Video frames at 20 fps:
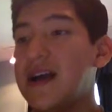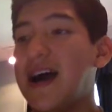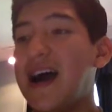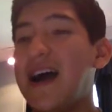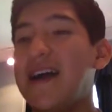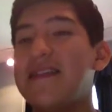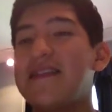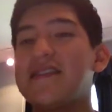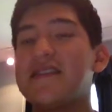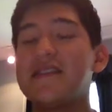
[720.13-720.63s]

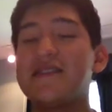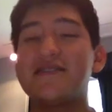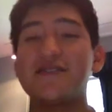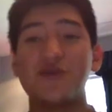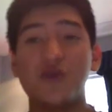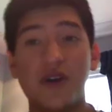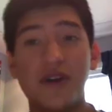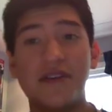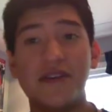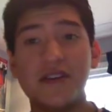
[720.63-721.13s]
I think that's a
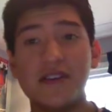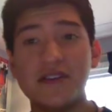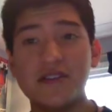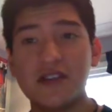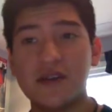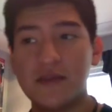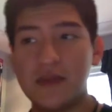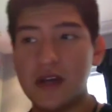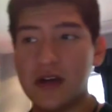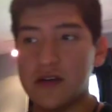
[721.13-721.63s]
great thing that's
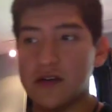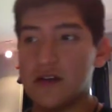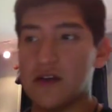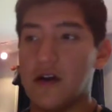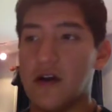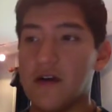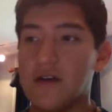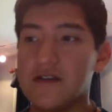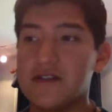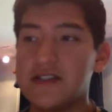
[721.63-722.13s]
coming out in
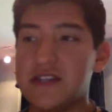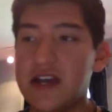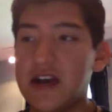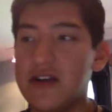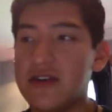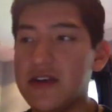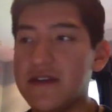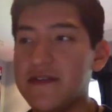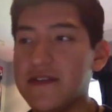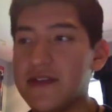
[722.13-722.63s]
cars now.
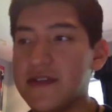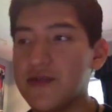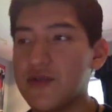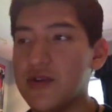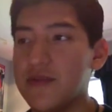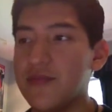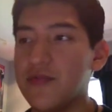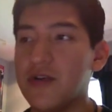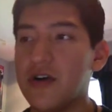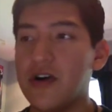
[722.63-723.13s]
You have the
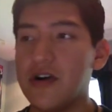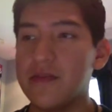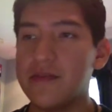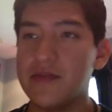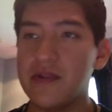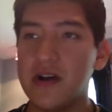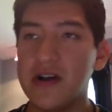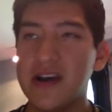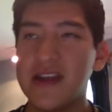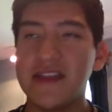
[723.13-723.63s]
3-prong
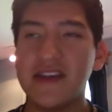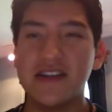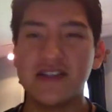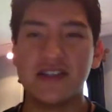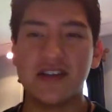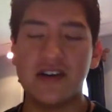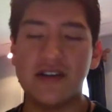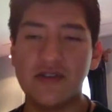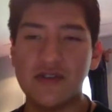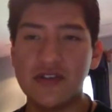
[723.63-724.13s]
plug. I think it's
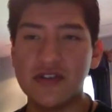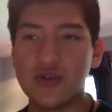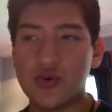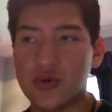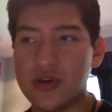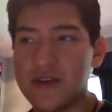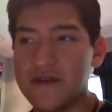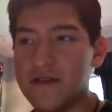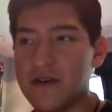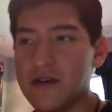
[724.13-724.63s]

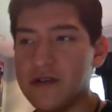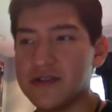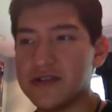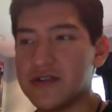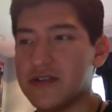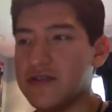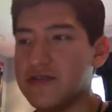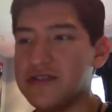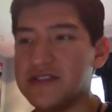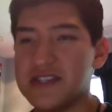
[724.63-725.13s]
120 volts or
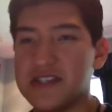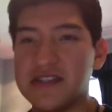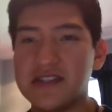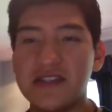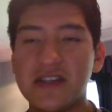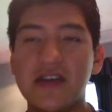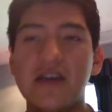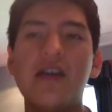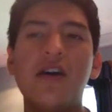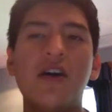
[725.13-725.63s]

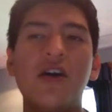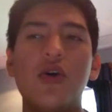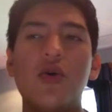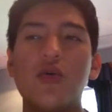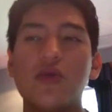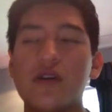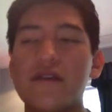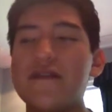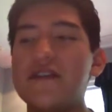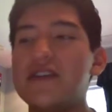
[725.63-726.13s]
160 or
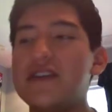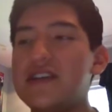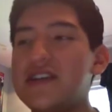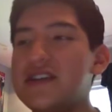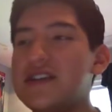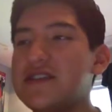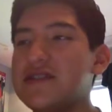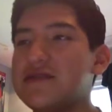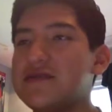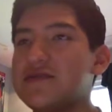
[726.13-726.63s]
whatever you need
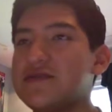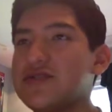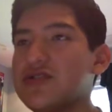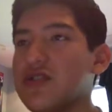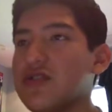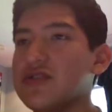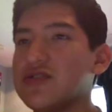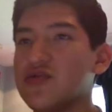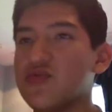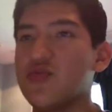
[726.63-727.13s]
to
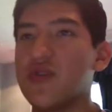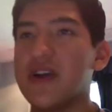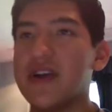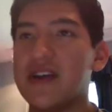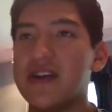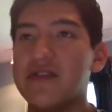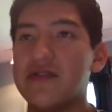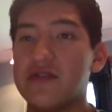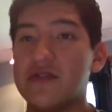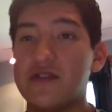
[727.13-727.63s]
charge a
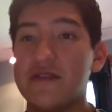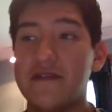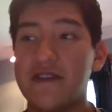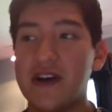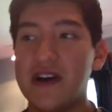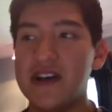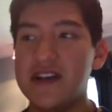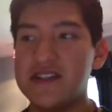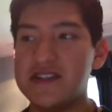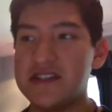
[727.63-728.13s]
regular
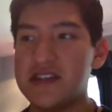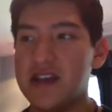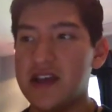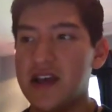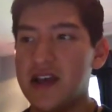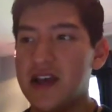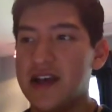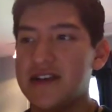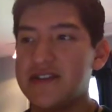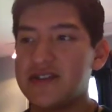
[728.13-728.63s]
device.
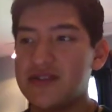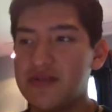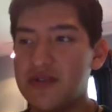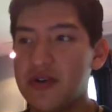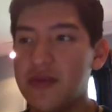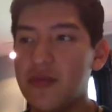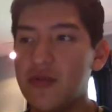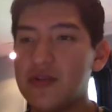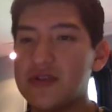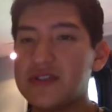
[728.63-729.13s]
So
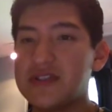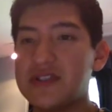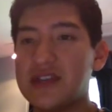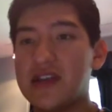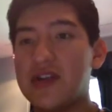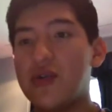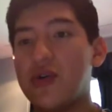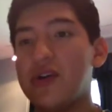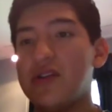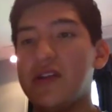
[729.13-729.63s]
no more
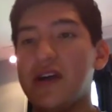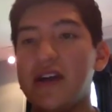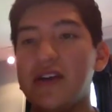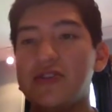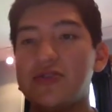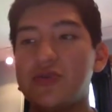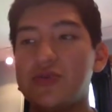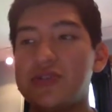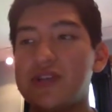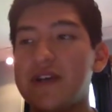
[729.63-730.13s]
cigarette
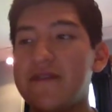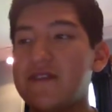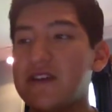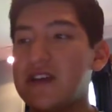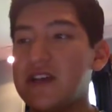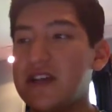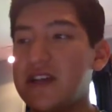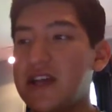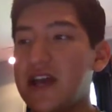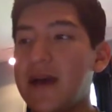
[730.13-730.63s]
lighters, which you have to
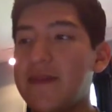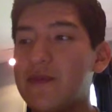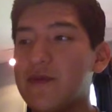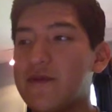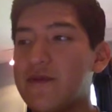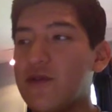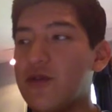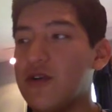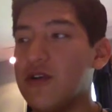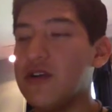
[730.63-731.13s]
get an adapter
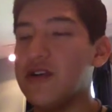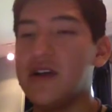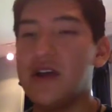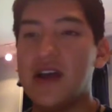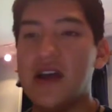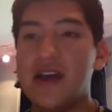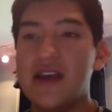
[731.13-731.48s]
for.